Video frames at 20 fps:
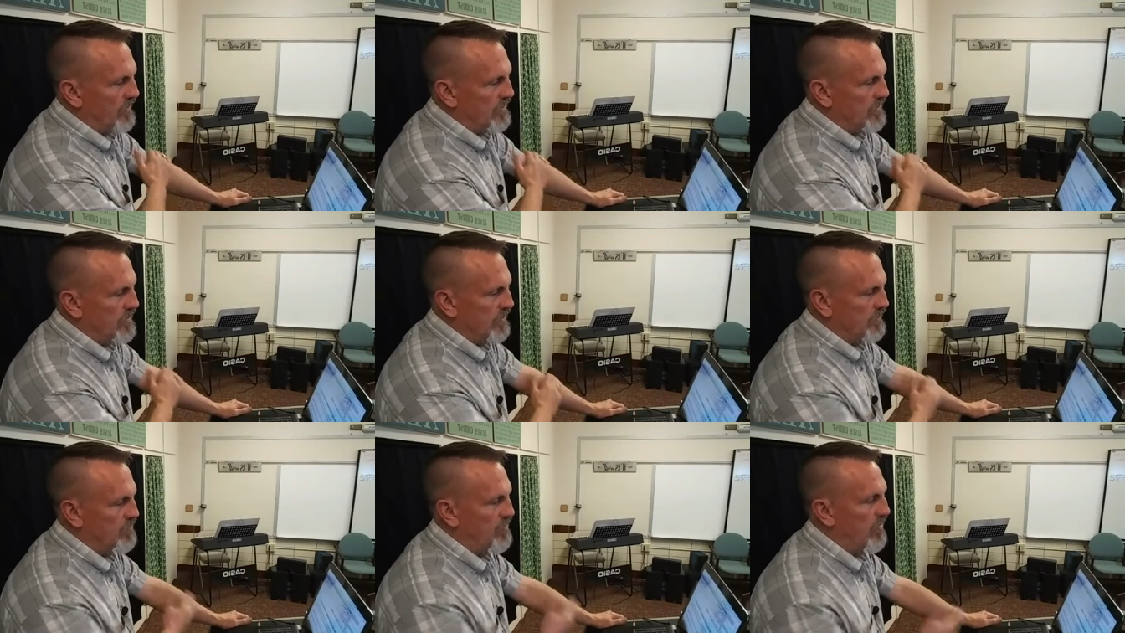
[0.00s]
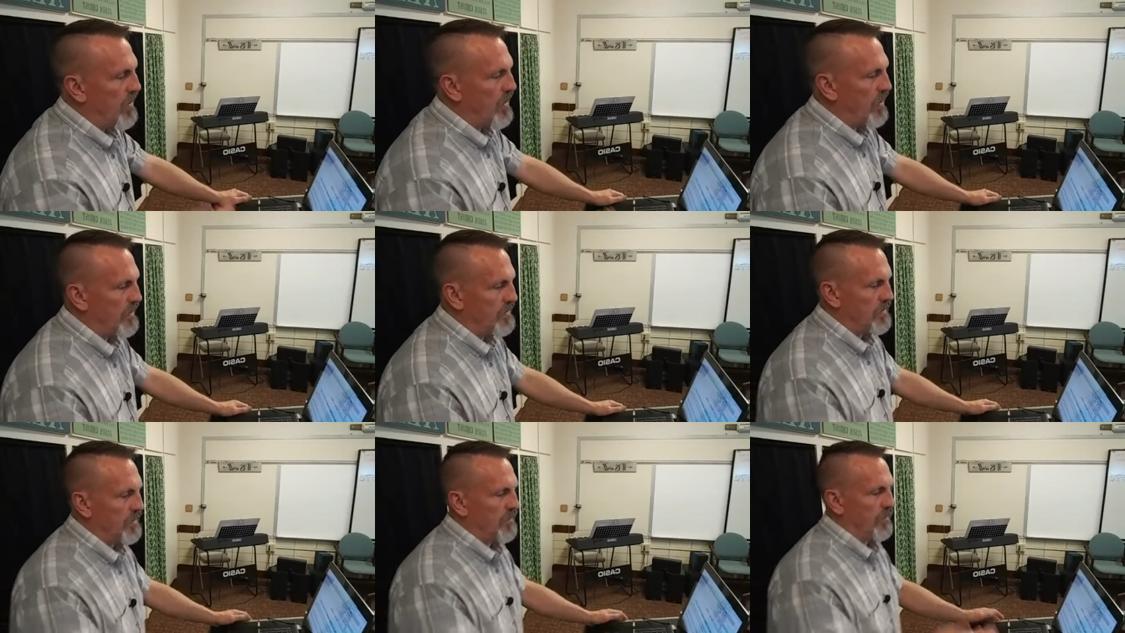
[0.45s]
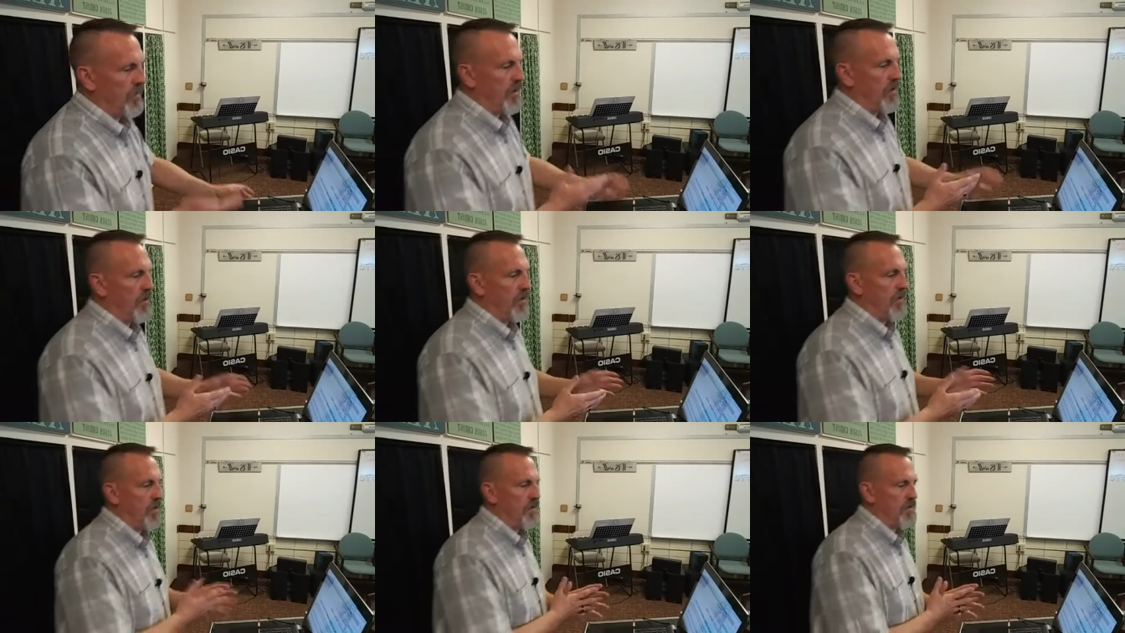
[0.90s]
It says, but
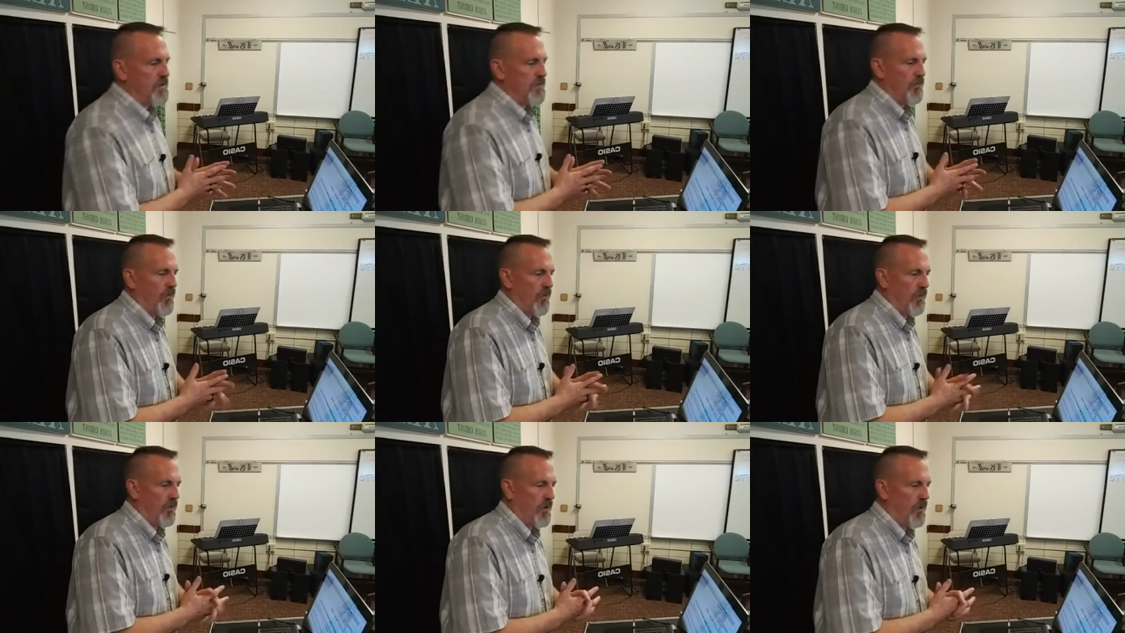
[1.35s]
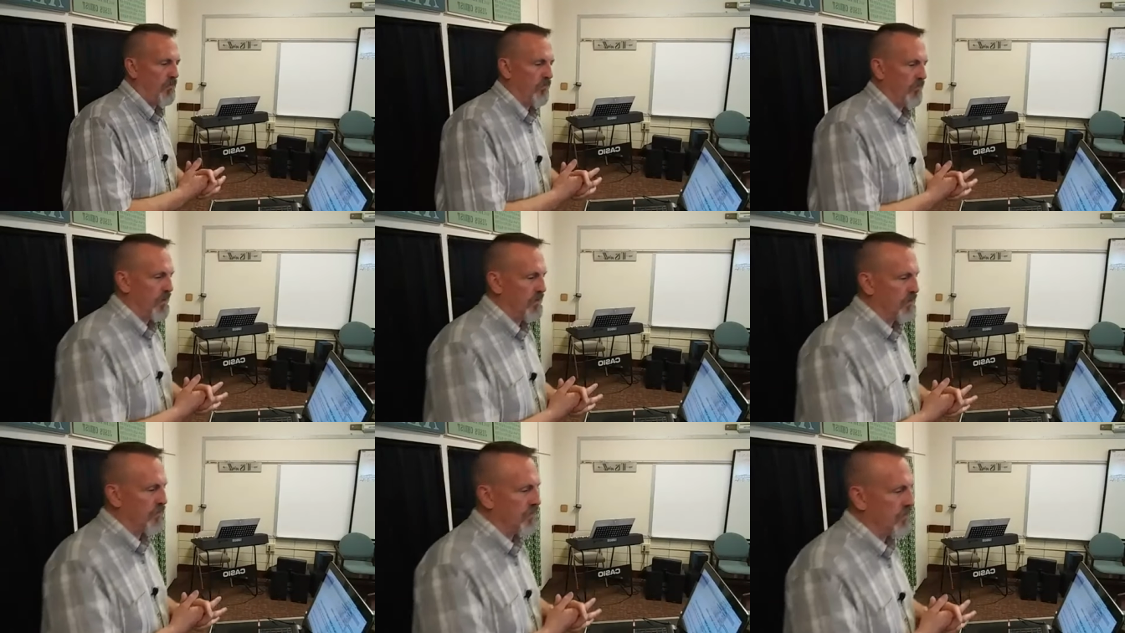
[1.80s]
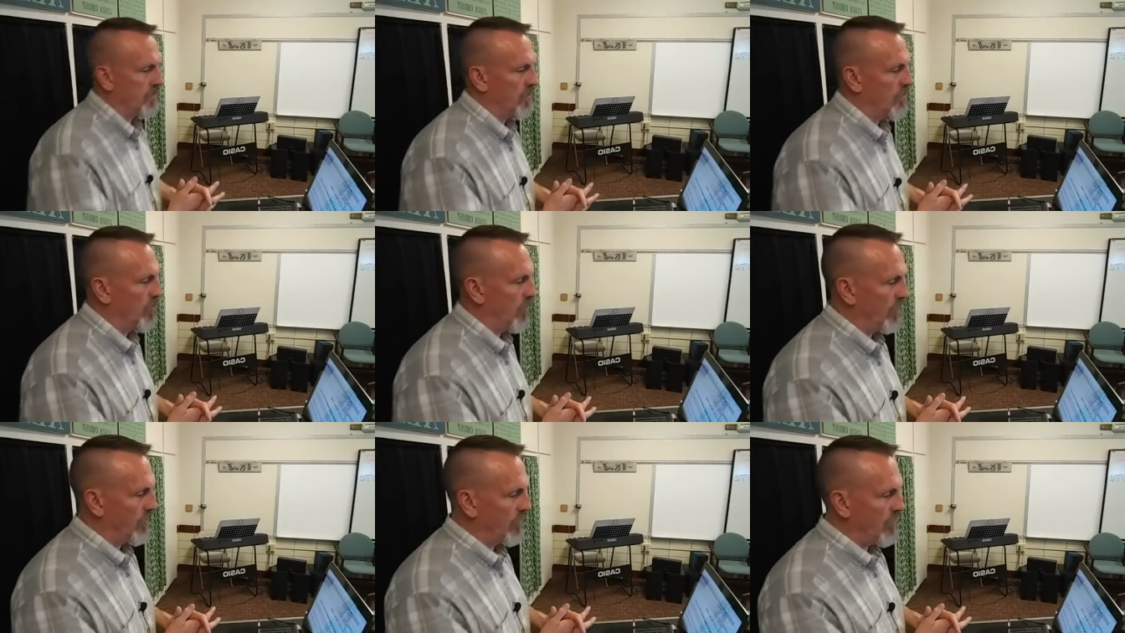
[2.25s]
there is forgiveness
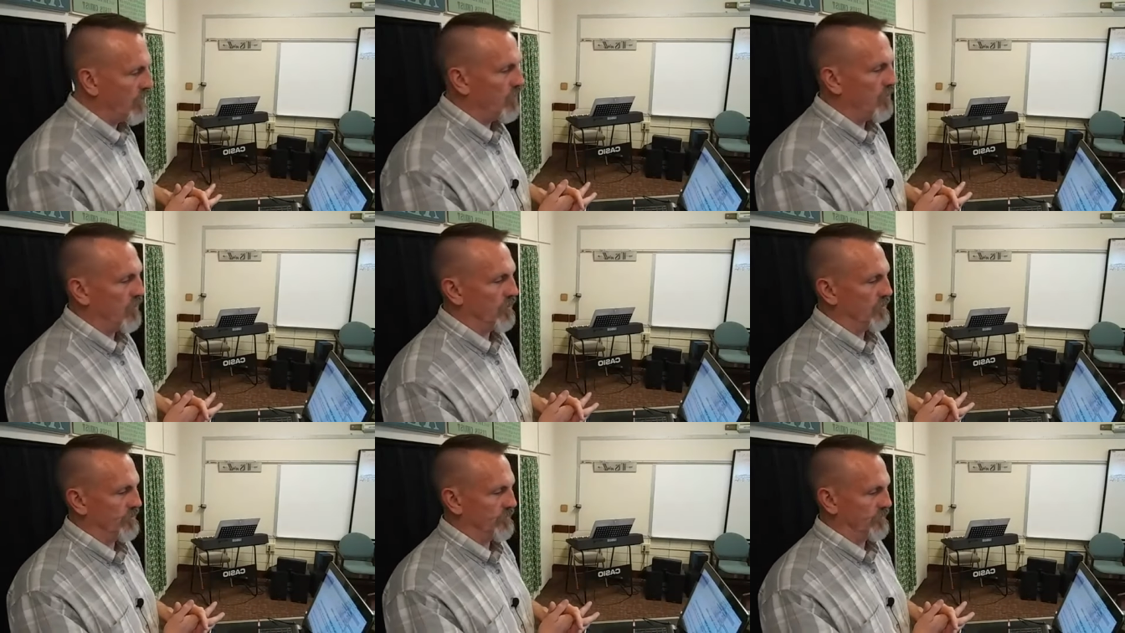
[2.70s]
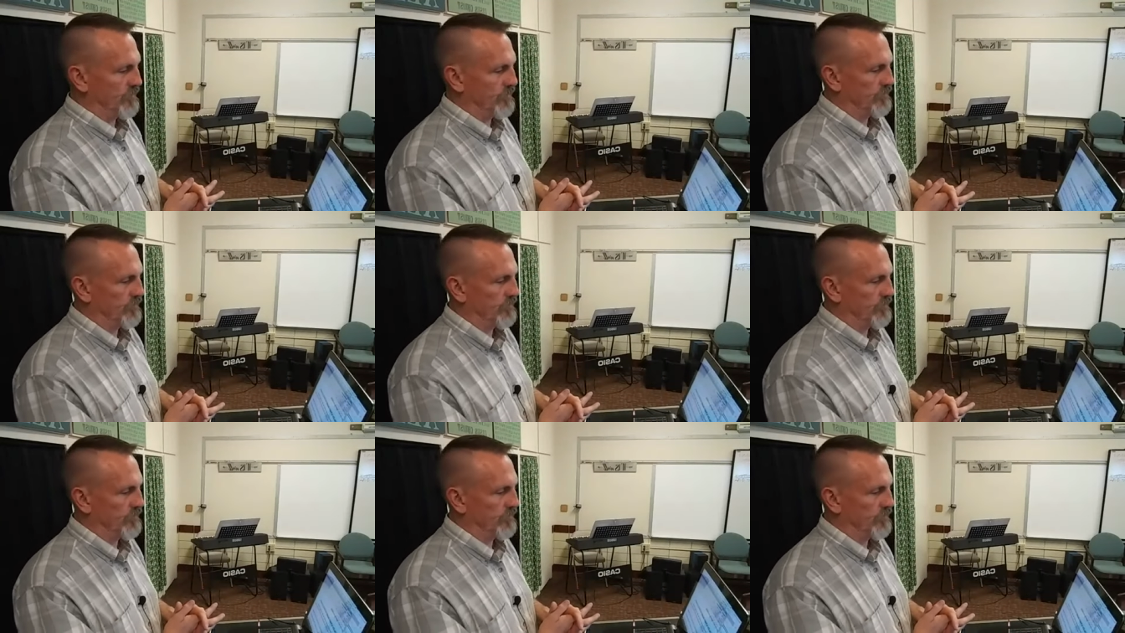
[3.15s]
with you.